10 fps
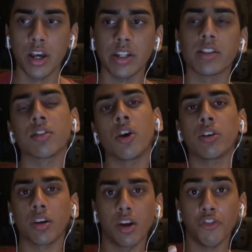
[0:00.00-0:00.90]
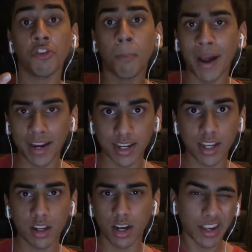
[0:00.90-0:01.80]
It's not
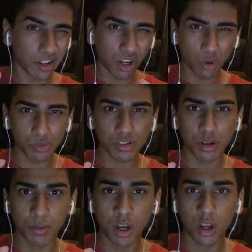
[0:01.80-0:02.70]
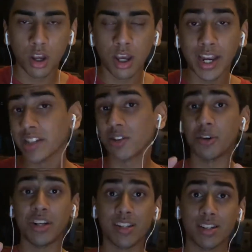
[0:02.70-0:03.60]
dramatic like a close-up, and it's
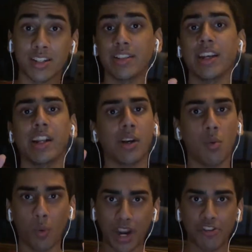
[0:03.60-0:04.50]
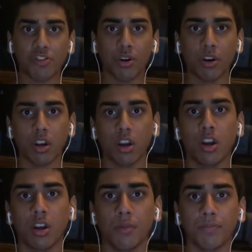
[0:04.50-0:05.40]
not distancing like a wide shot.
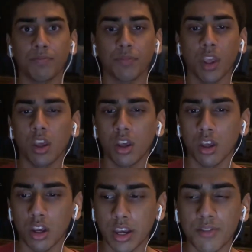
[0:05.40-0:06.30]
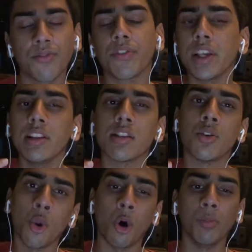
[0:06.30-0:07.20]
It feels
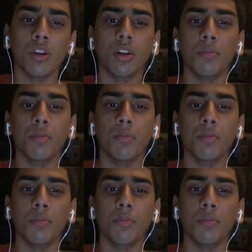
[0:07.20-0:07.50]
normal